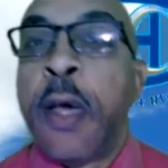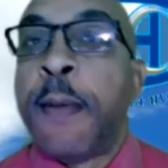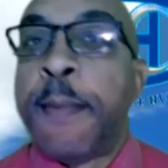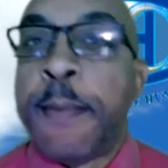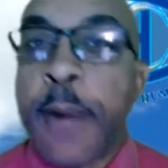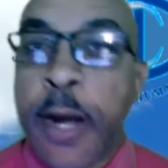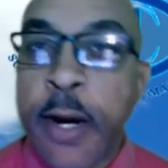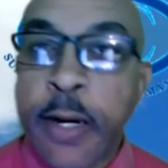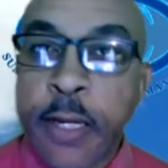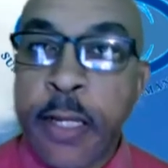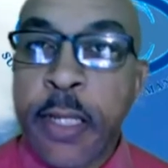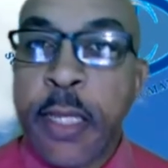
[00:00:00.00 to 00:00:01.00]
mark
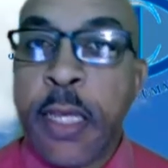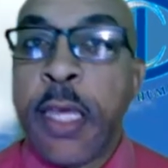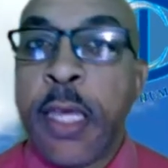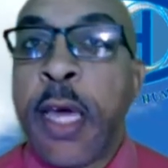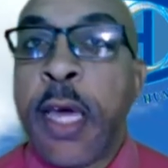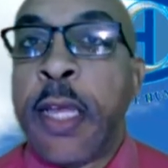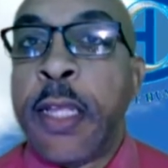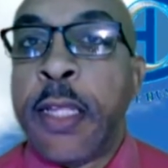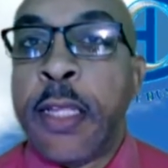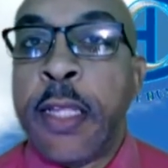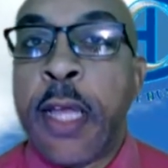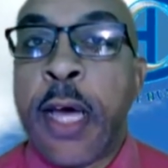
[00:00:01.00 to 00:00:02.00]
it,
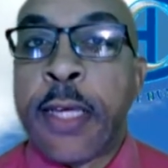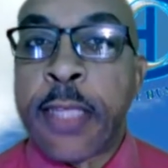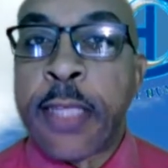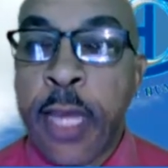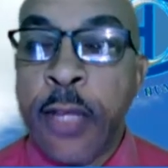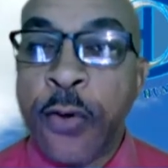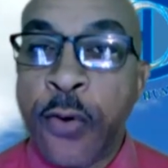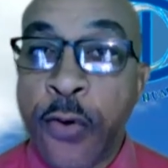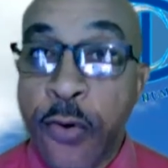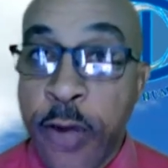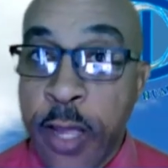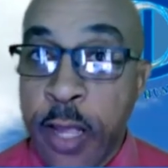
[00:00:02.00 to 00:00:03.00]
and assign your
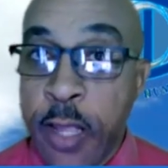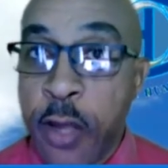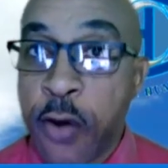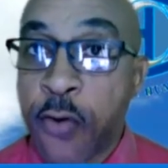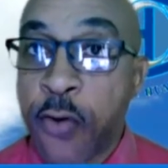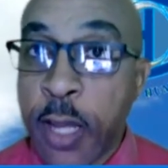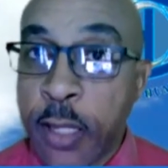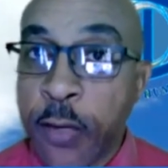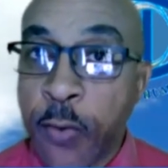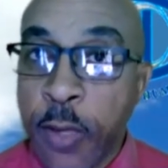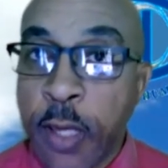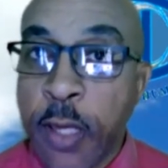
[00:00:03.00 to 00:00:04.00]
grade right
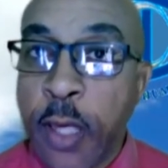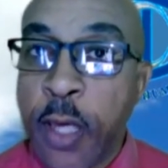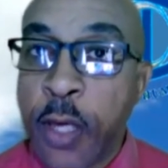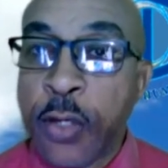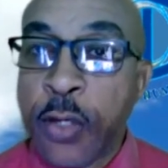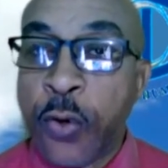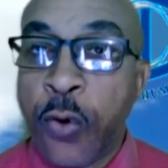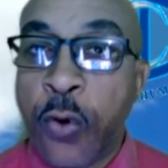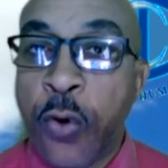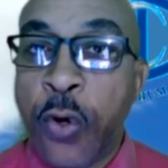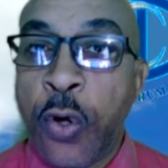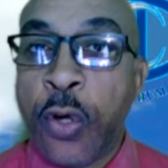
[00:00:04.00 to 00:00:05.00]
away. So
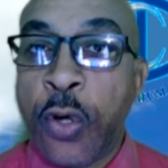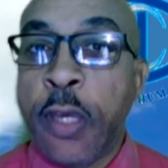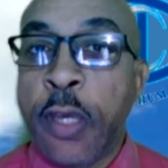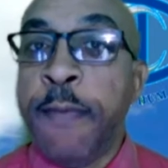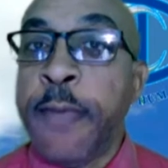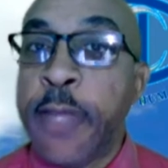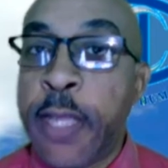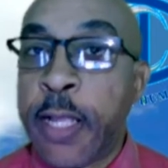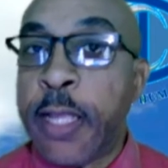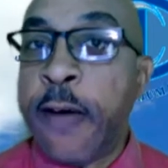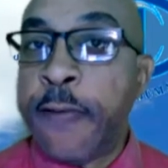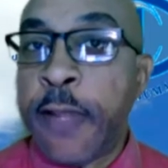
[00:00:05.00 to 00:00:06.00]

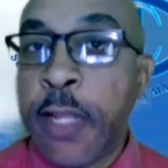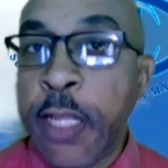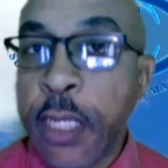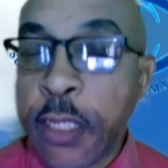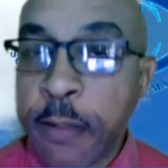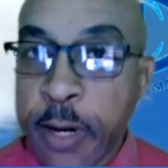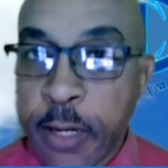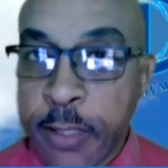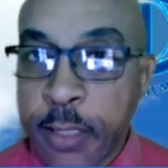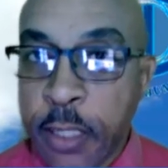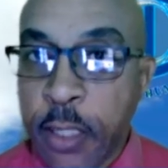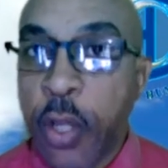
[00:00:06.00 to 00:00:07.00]
immediately after the teacher marks
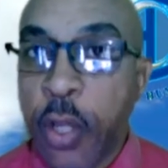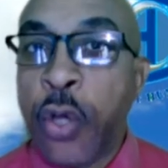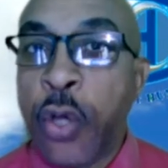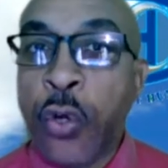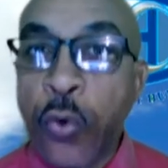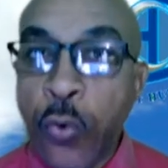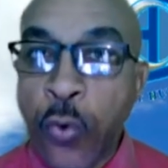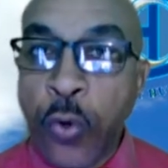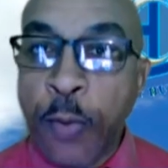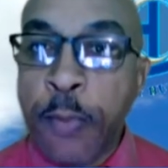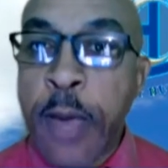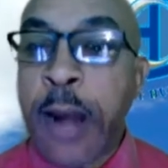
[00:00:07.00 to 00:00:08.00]
it, you
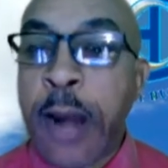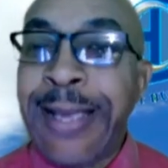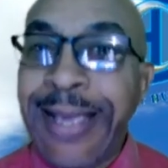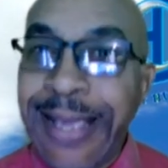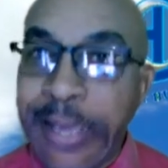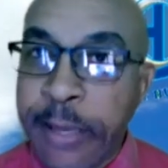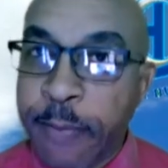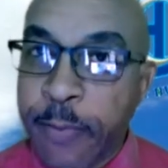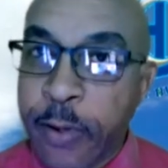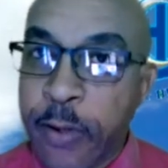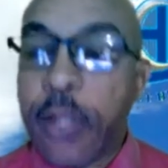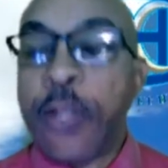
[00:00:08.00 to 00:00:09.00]
are
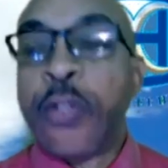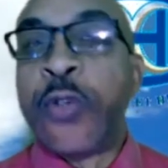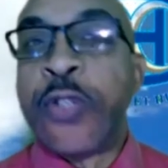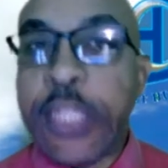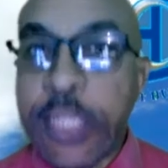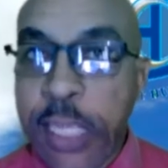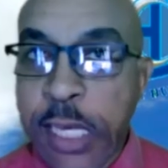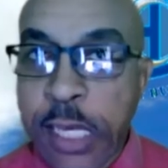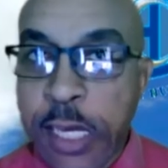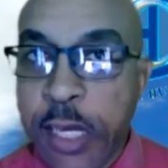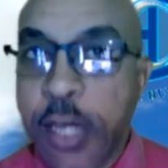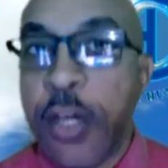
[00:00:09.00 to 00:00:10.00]
able to
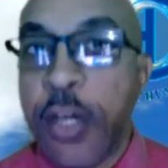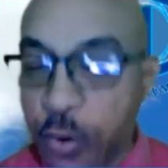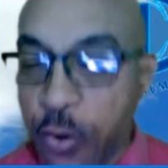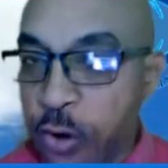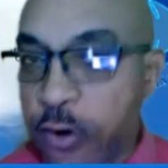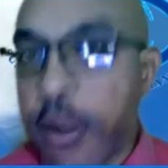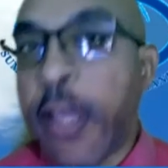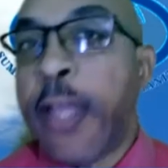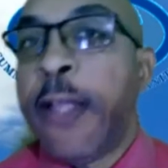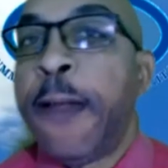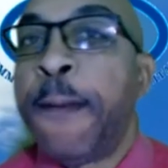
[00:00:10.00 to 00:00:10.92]
see your grade,